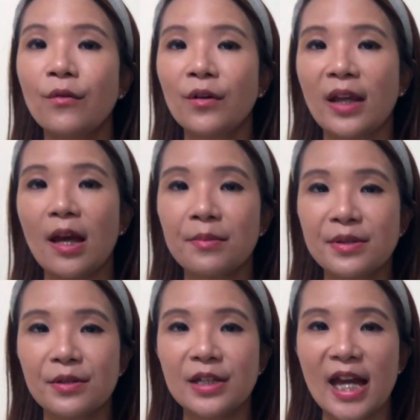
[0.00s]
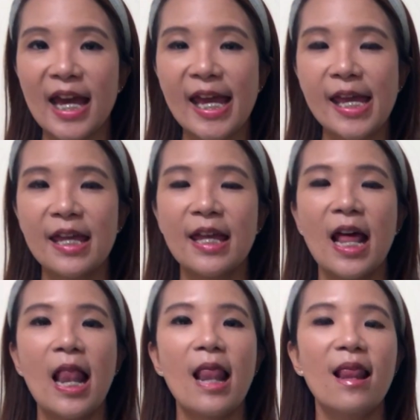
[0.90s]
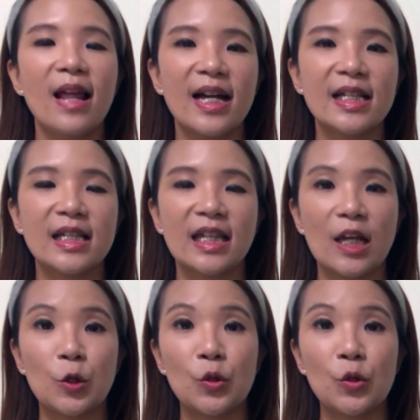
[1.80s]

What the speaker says: vocabs today. Let's get